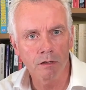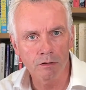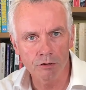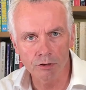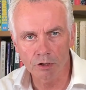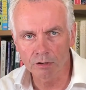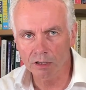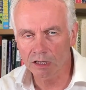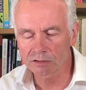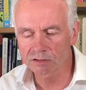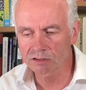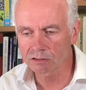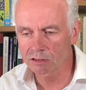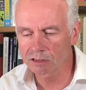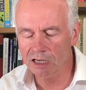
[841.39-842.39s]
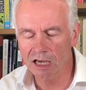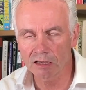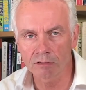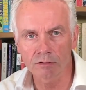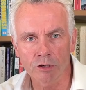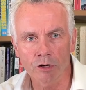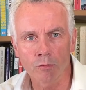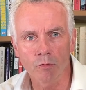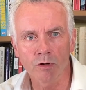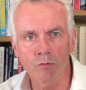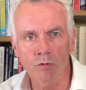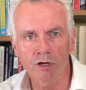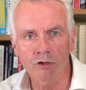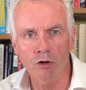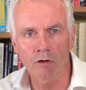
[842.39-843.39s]
That's, again,
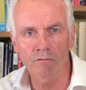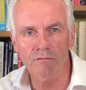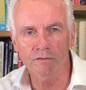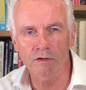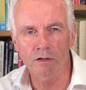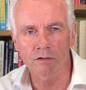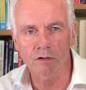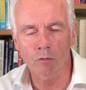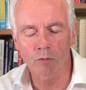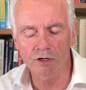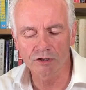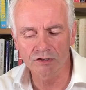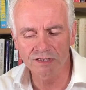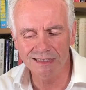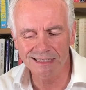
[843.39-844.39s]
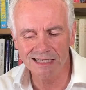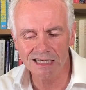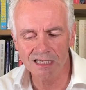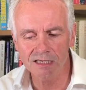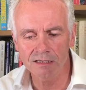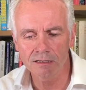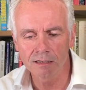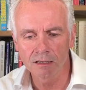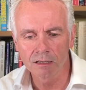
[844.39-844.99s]
we're confident that when you see